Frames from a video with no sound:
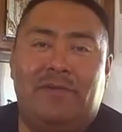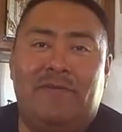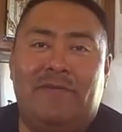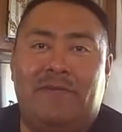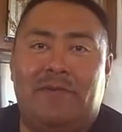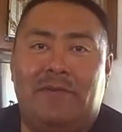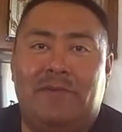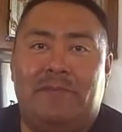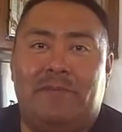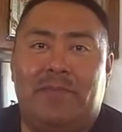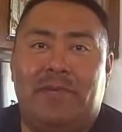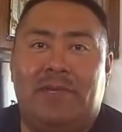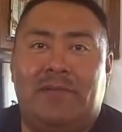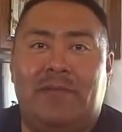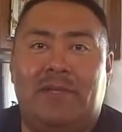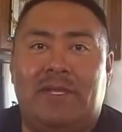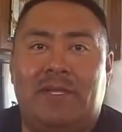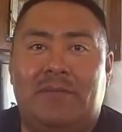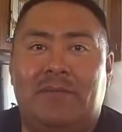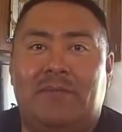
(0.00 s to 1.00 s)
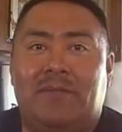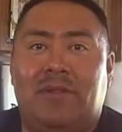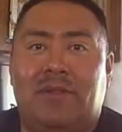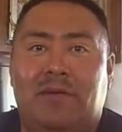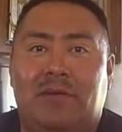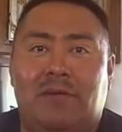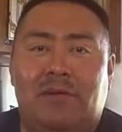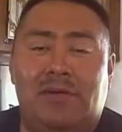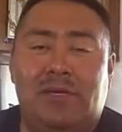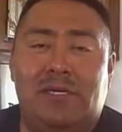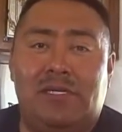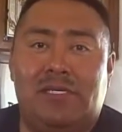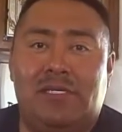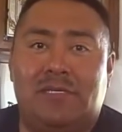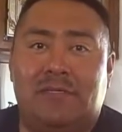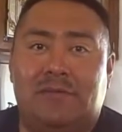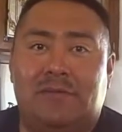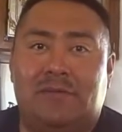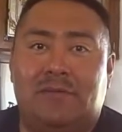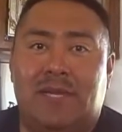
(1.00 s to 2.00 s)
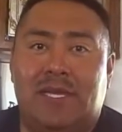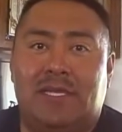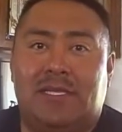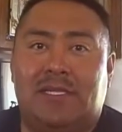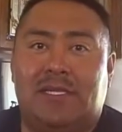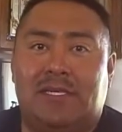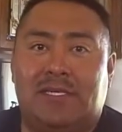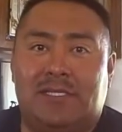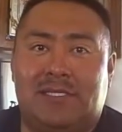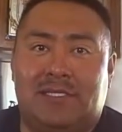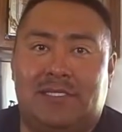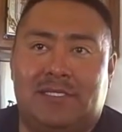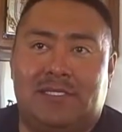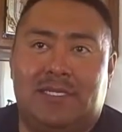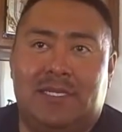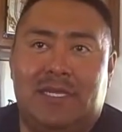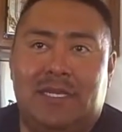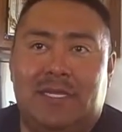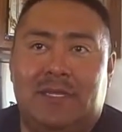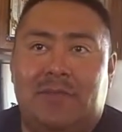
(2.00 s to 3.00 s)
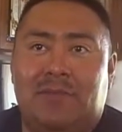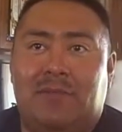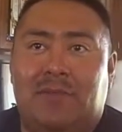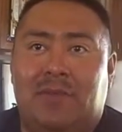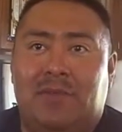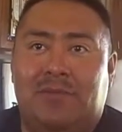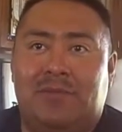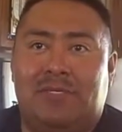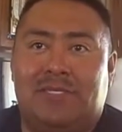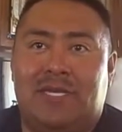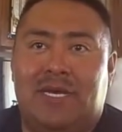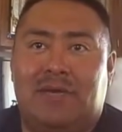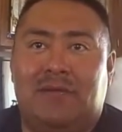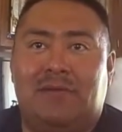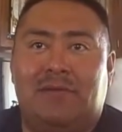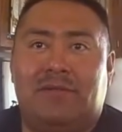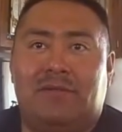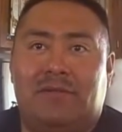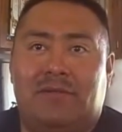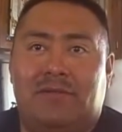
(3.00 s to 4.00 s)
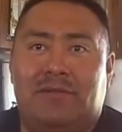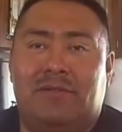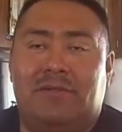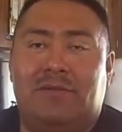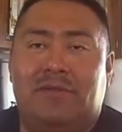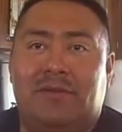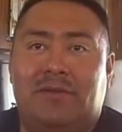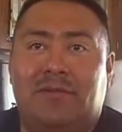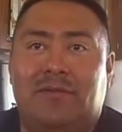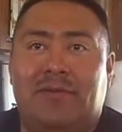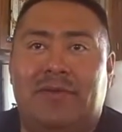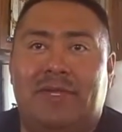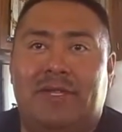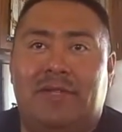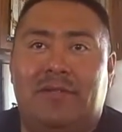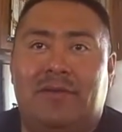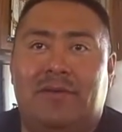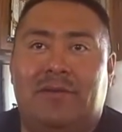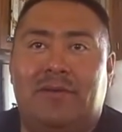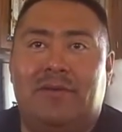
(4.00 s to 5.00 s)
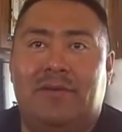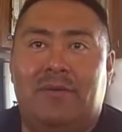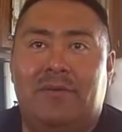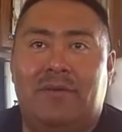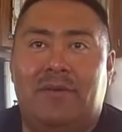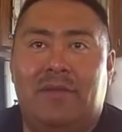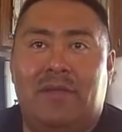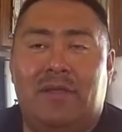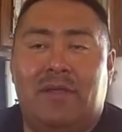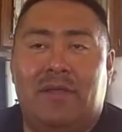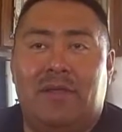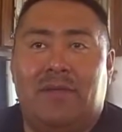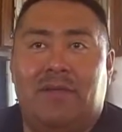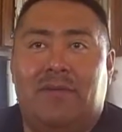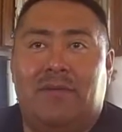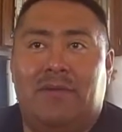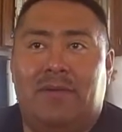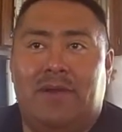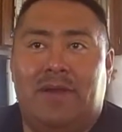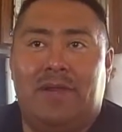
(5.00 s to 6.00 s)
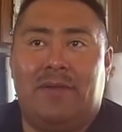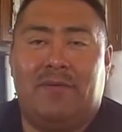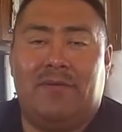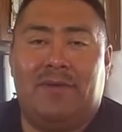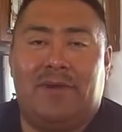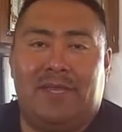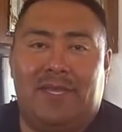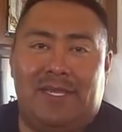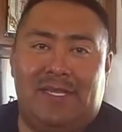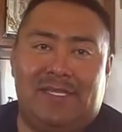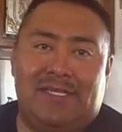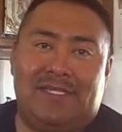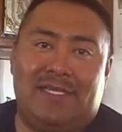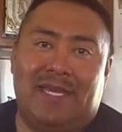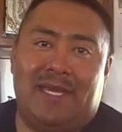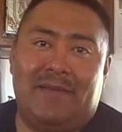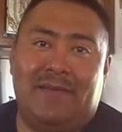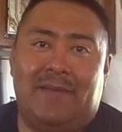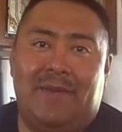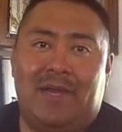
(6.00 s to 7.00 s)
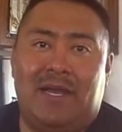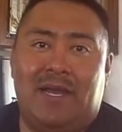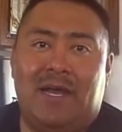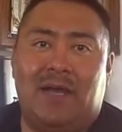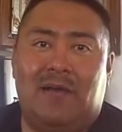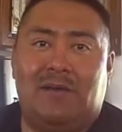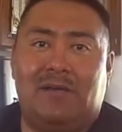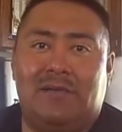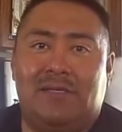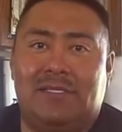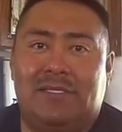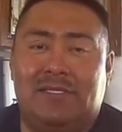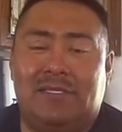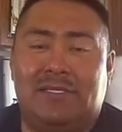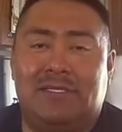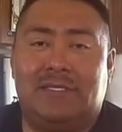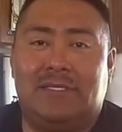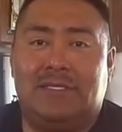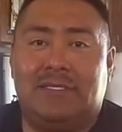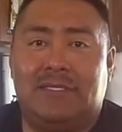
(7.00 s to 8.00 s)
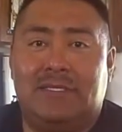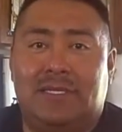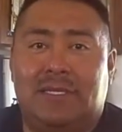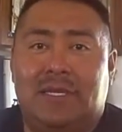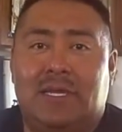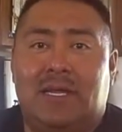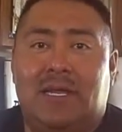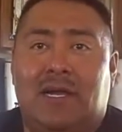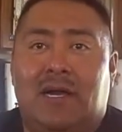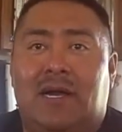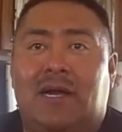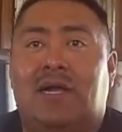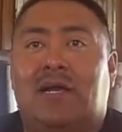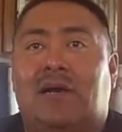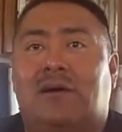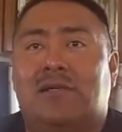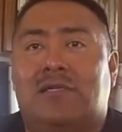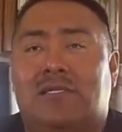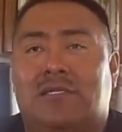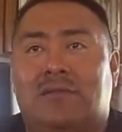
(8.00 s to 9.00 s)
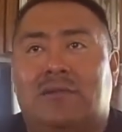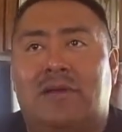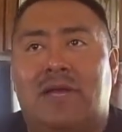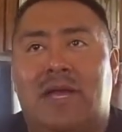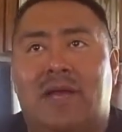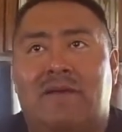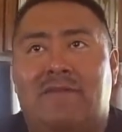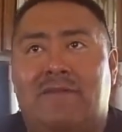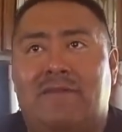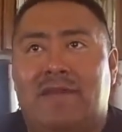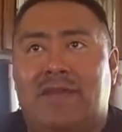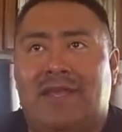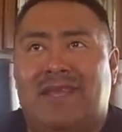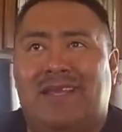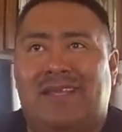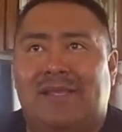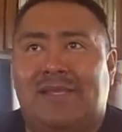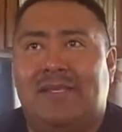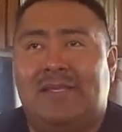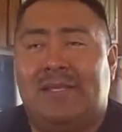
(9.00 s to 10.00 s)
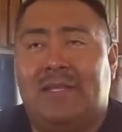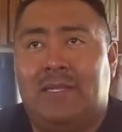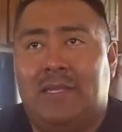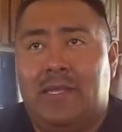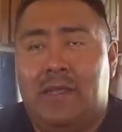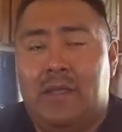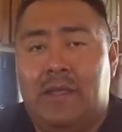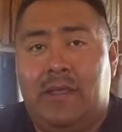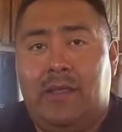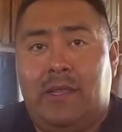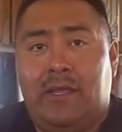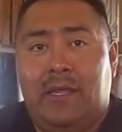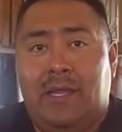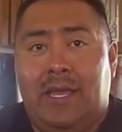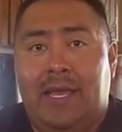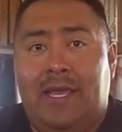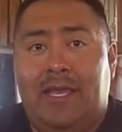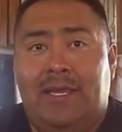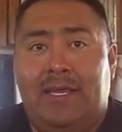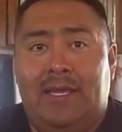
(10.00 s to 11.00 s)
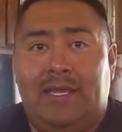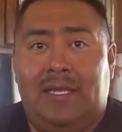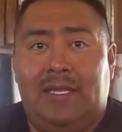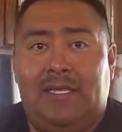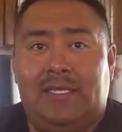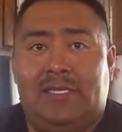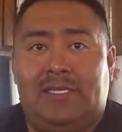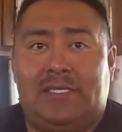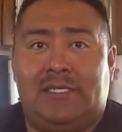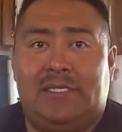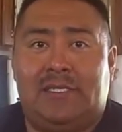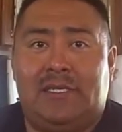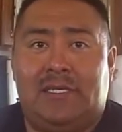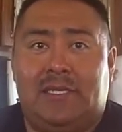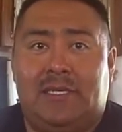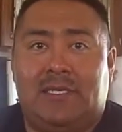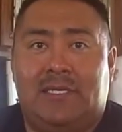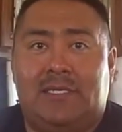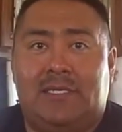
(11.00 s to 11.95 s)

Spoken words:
with a built-in blower, so my dust blows out through the window where I work inside my house. I also have a 8-inch